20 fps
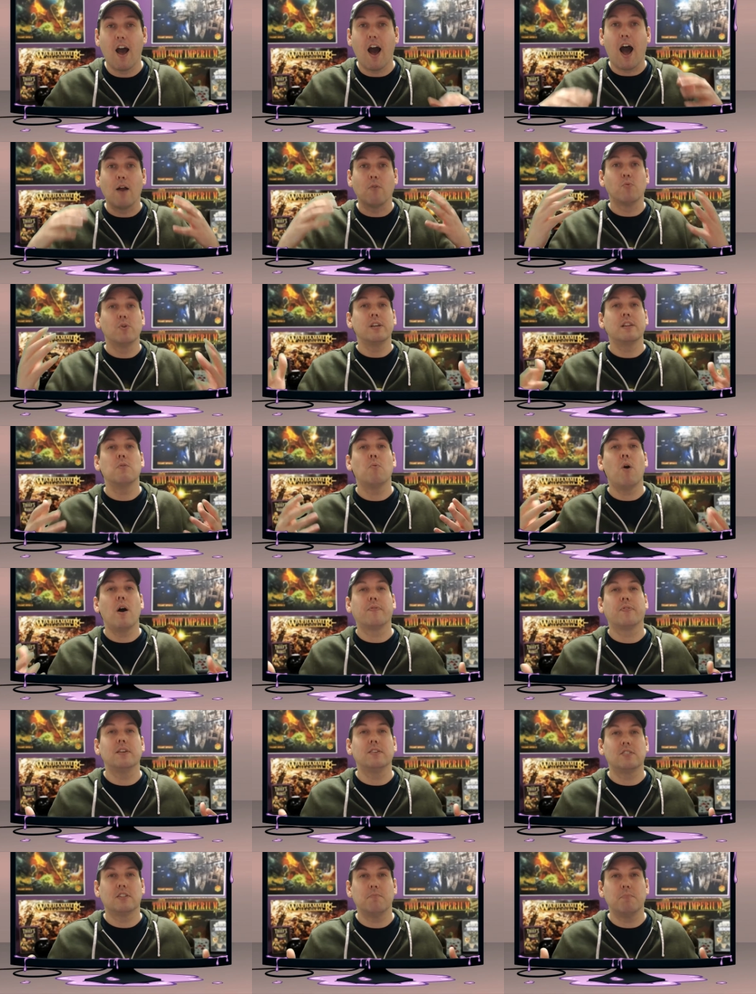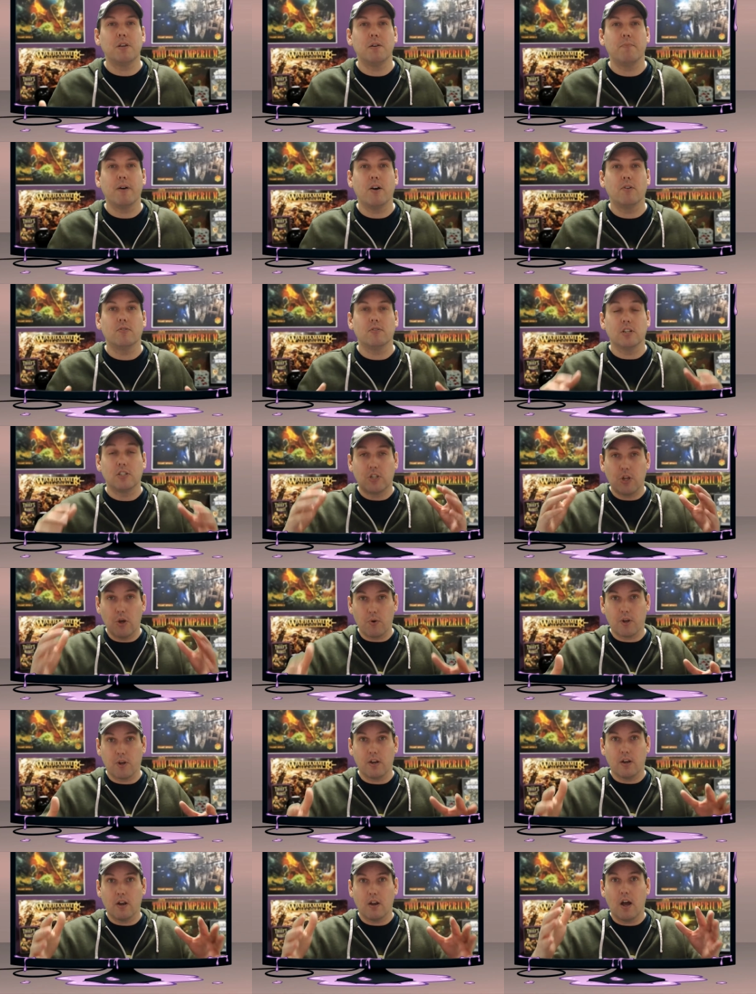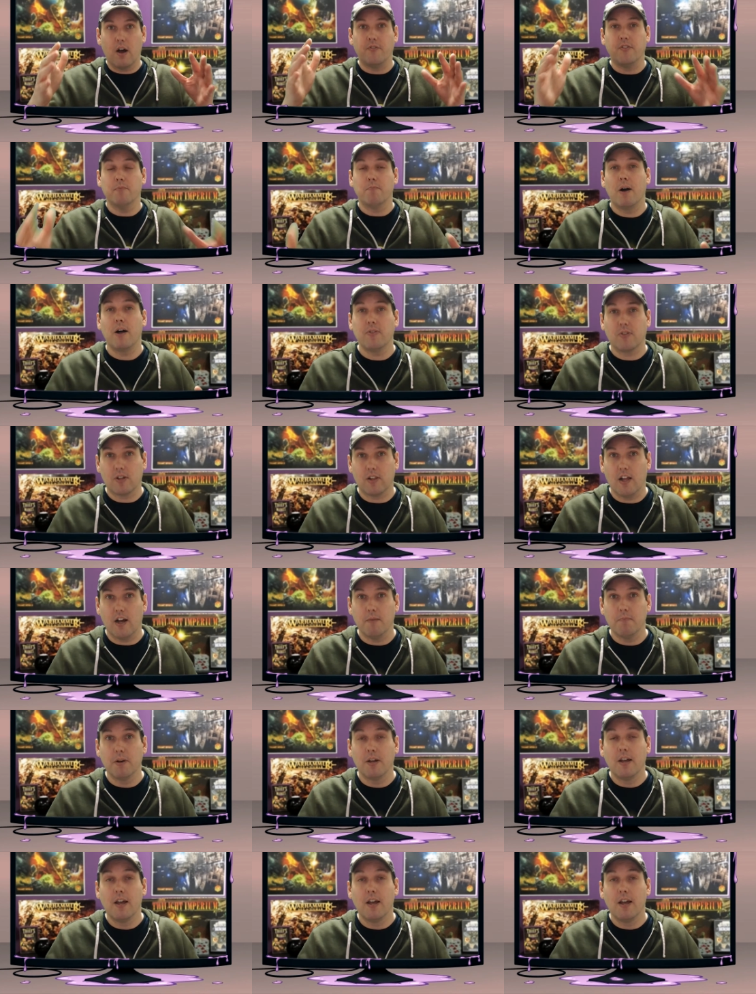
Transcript: I really want this to be about the Token of the Month Club,